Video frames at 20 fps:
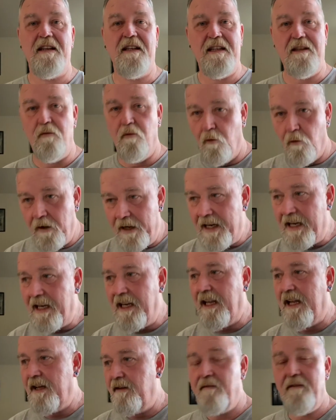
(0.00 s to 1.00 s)

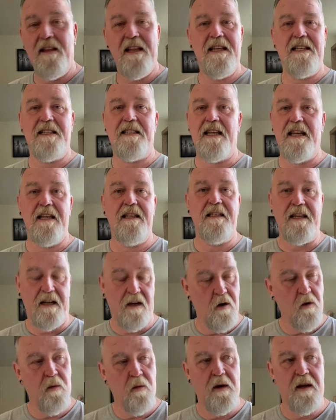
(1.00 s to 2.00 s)
relive this and
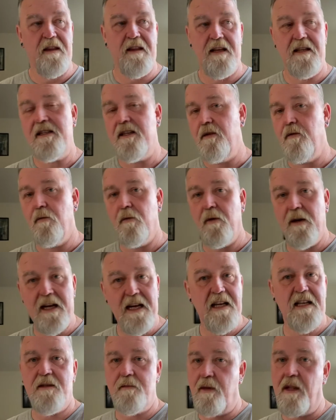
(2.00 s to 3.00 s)
deal with this and
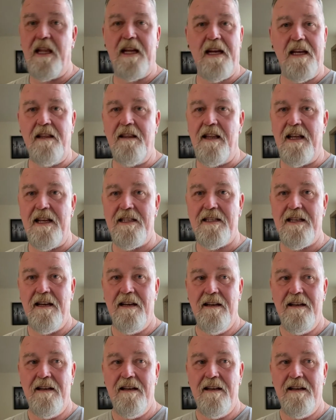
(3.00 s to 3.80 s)
re-explain this,